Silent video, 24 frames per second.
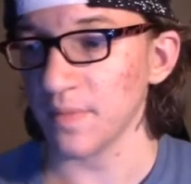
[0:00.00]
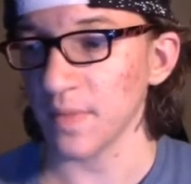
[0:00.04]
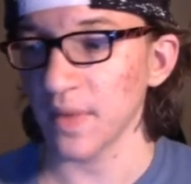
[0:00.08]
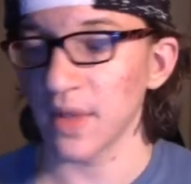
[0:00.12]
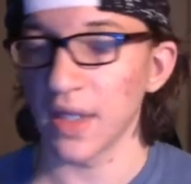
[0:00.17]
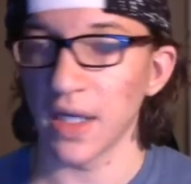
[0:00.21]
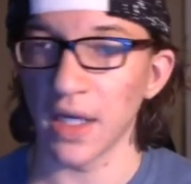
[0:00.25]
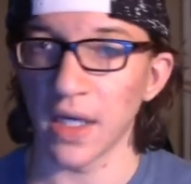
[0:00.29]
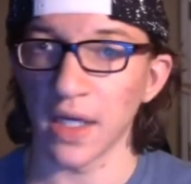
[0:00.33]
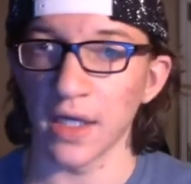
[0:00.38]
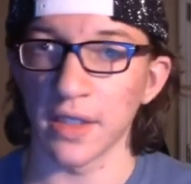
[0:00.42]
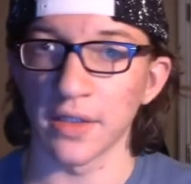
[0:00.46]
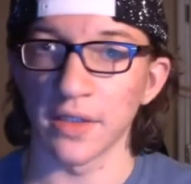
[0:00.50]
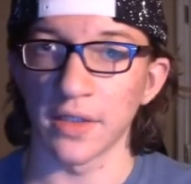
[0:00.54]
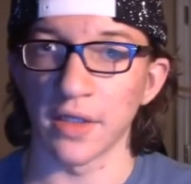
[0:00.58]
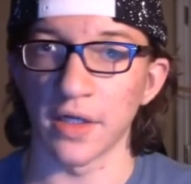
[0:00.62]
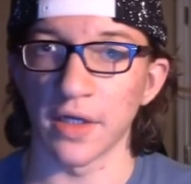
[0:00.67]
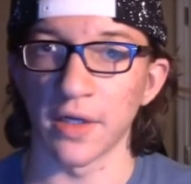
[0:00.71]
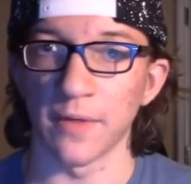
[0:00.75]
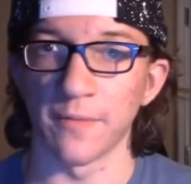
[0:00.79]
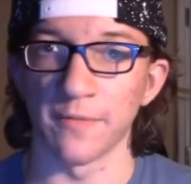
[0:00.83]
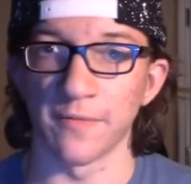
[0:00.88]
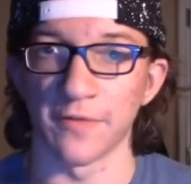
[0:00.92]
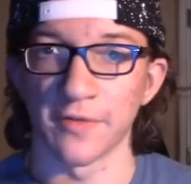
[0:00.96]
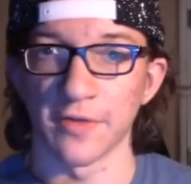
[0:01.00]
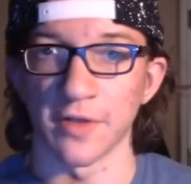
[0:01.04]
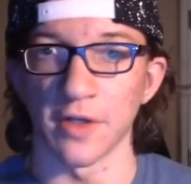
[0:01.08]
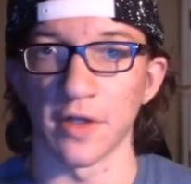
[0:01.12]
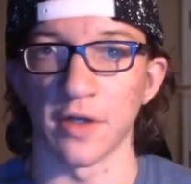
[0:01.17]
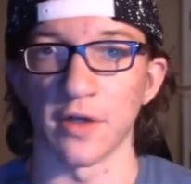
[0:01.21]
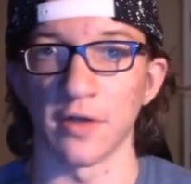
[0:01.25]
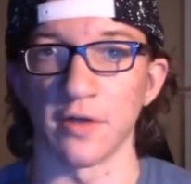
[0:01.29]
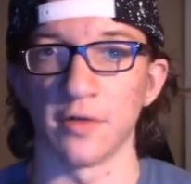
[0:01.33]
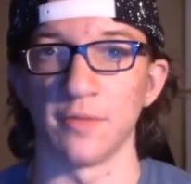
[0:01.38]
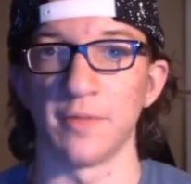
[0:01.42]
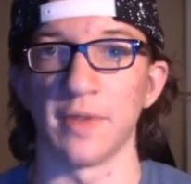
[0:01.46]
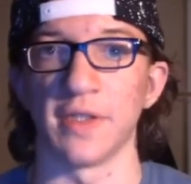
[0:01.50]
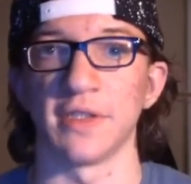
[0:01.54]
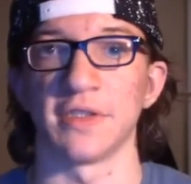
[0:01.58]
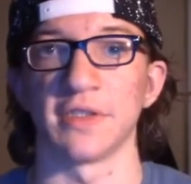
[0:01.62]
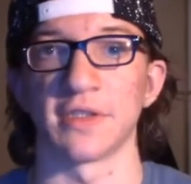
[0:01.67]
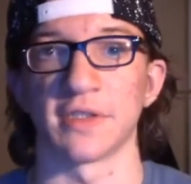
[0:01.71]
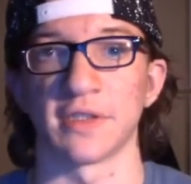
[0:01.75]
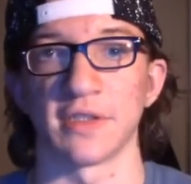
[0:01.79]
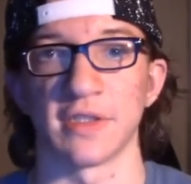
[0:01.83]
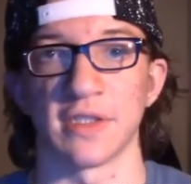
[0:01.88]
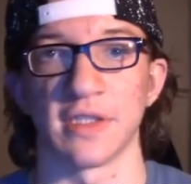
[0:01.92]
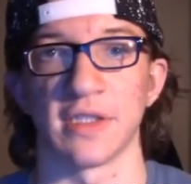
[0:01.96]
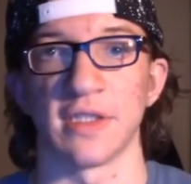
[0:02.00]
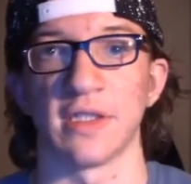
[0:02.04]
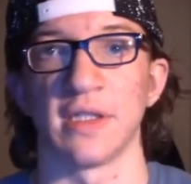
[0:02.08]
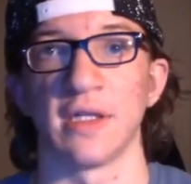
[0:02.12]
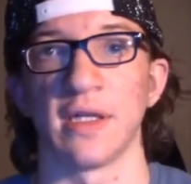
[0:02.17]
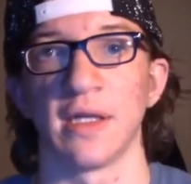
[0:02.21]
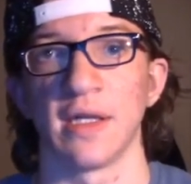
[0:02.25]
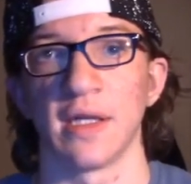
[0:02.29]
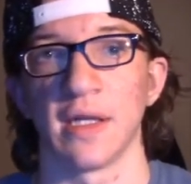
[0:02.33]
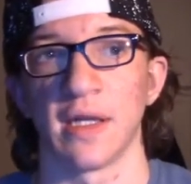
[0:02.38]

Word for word: And um, so basically,